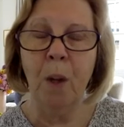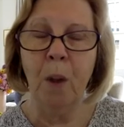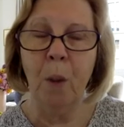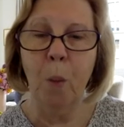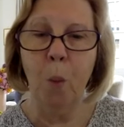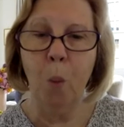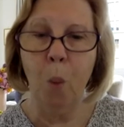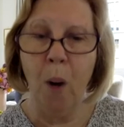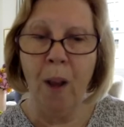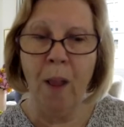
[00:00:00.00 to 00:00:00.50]

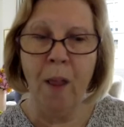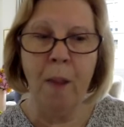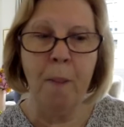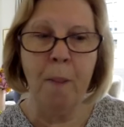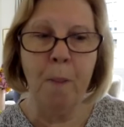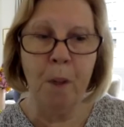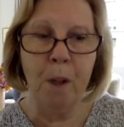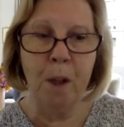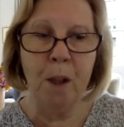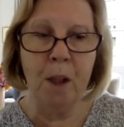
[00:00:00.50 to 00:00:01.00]
one of the
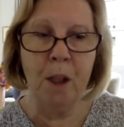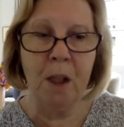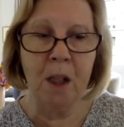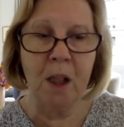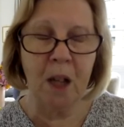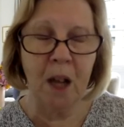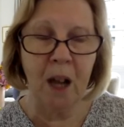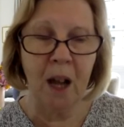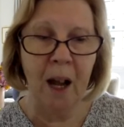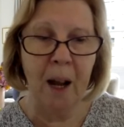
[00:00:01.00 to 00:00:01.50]
most
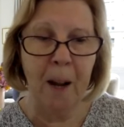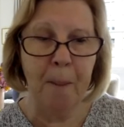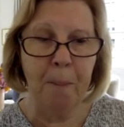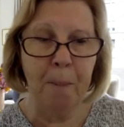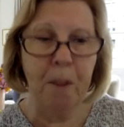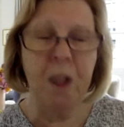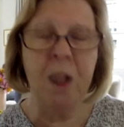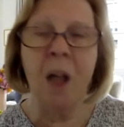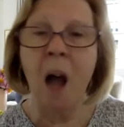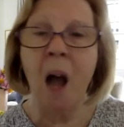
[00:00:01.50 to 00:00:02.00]

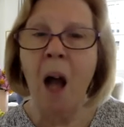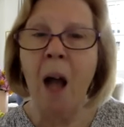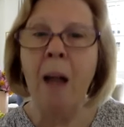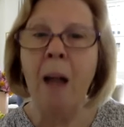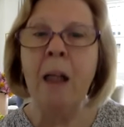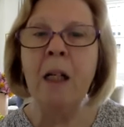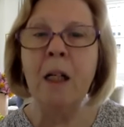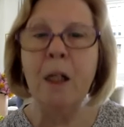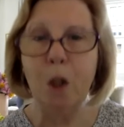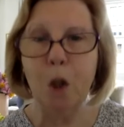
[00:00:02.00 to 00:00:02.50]

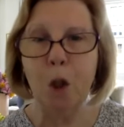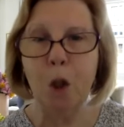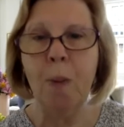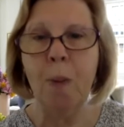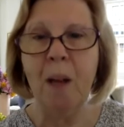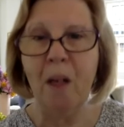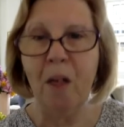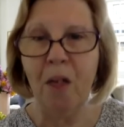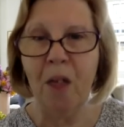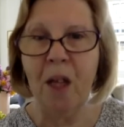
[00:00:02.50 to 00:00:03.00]

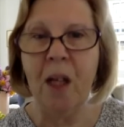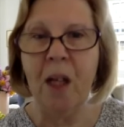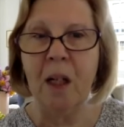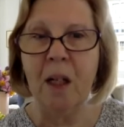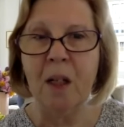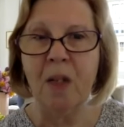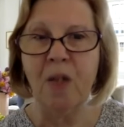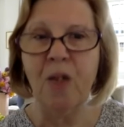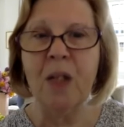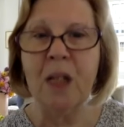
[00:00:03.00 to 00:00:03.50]
time-consuming
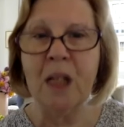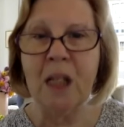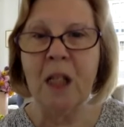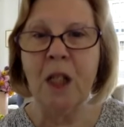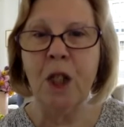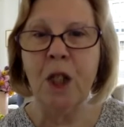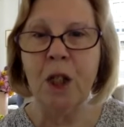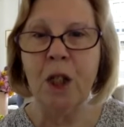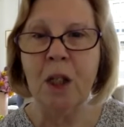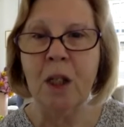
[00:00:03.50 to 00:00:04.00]
things for
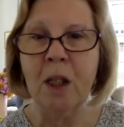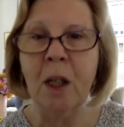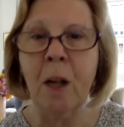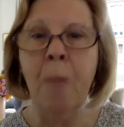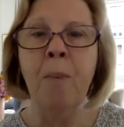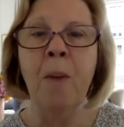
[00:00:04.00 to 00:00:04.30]
teachers